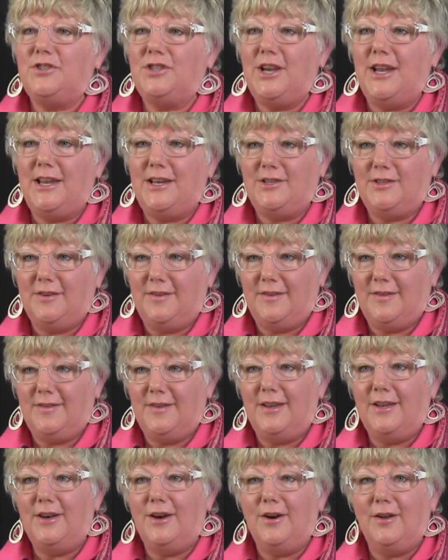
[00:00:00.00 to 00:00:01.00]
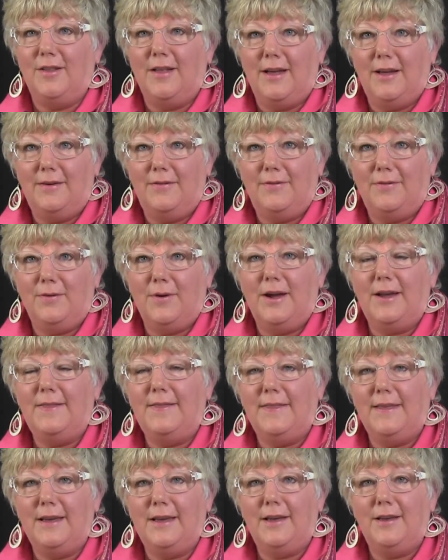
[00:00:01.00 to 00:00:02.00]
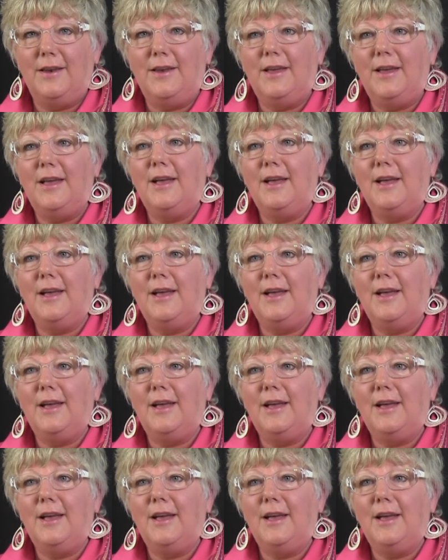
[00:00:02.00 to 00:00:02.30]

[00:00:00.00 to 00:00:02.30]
changes in our life right then.